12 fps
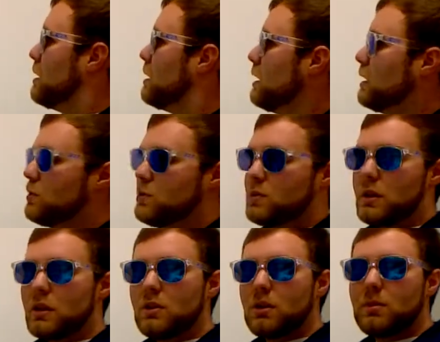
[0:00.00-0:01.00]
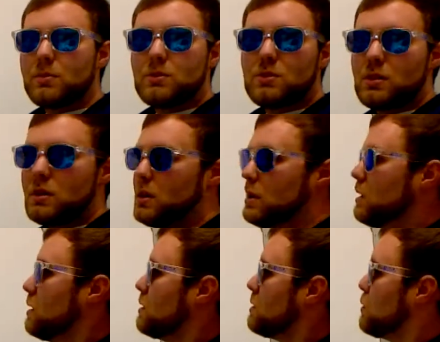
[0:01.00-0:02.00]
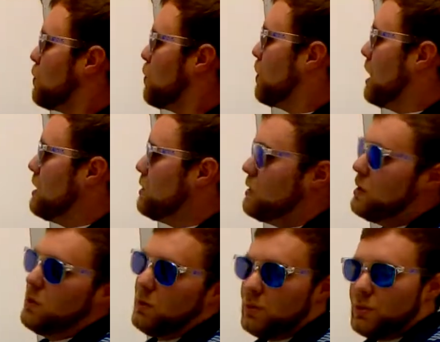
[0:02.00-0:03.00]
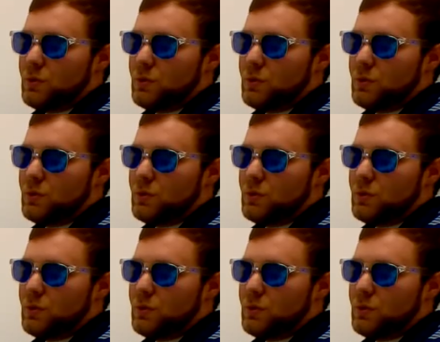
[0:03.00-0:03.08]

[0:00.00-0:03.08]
and trigonometry's ratios,